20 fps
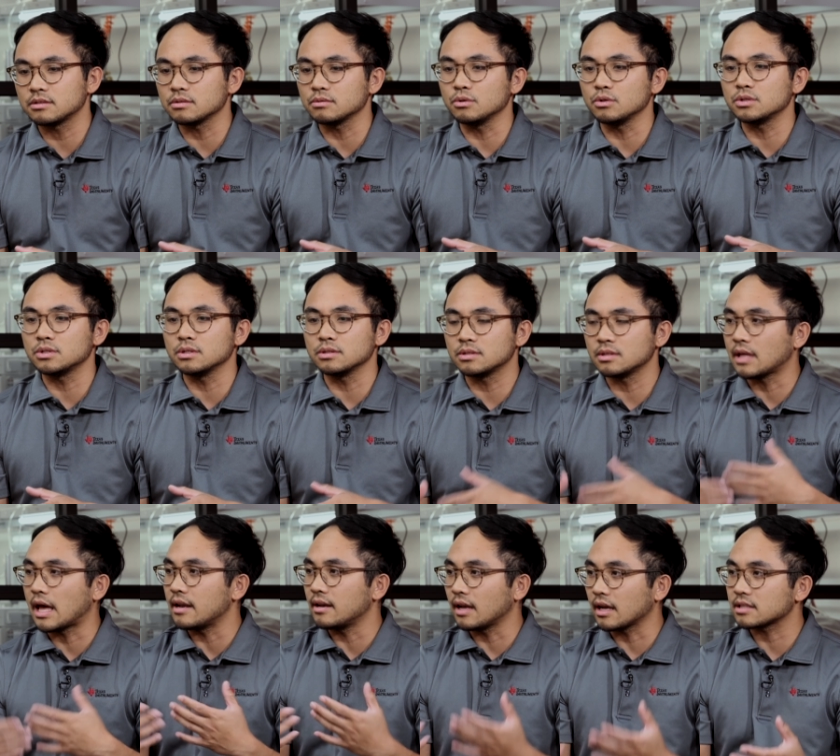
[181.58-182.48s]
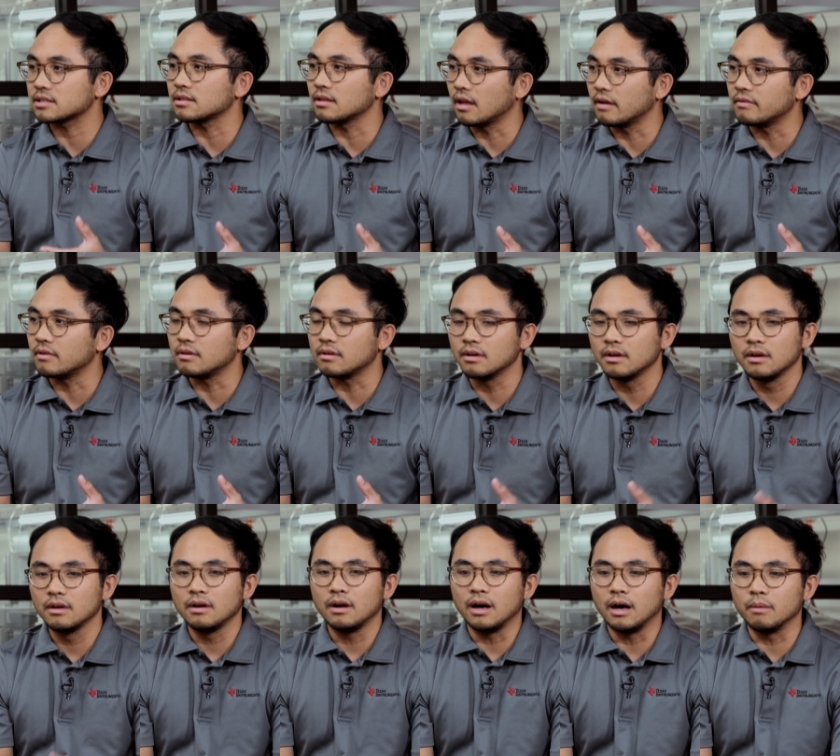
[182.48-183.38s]
solutions to that next level.
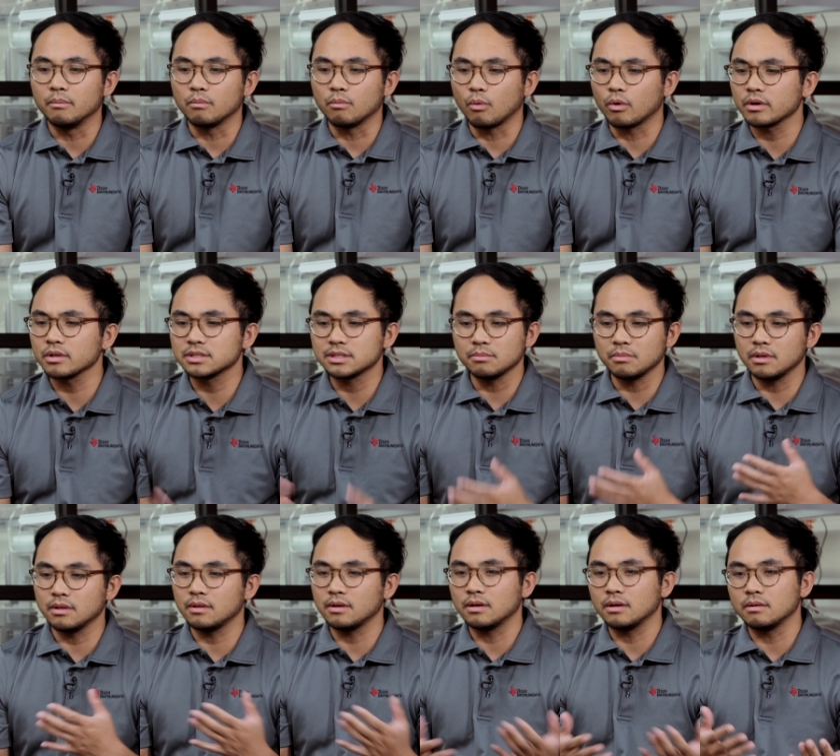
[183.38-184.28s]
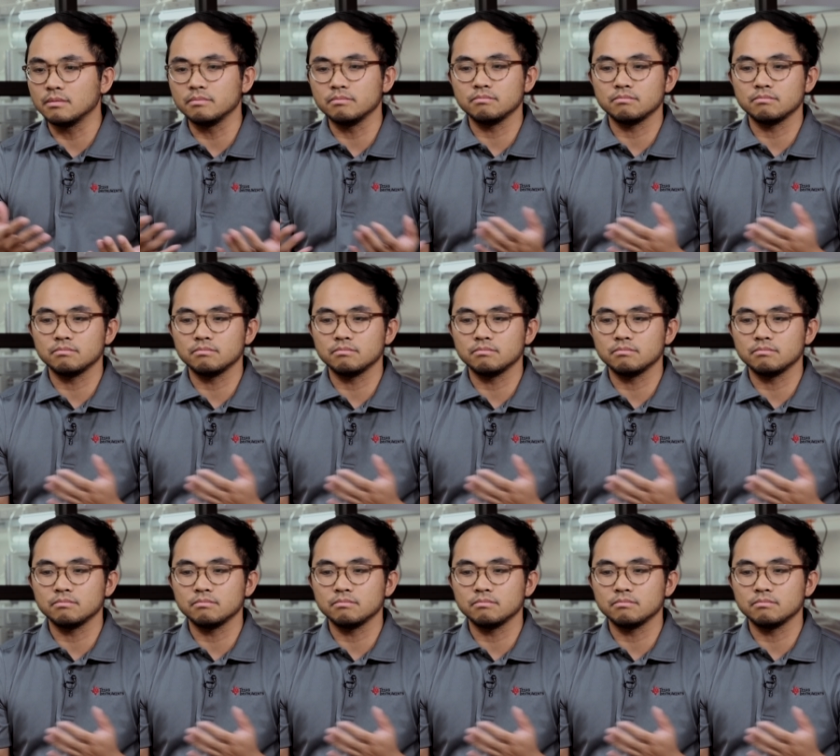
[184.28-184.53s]
Um, what are some of the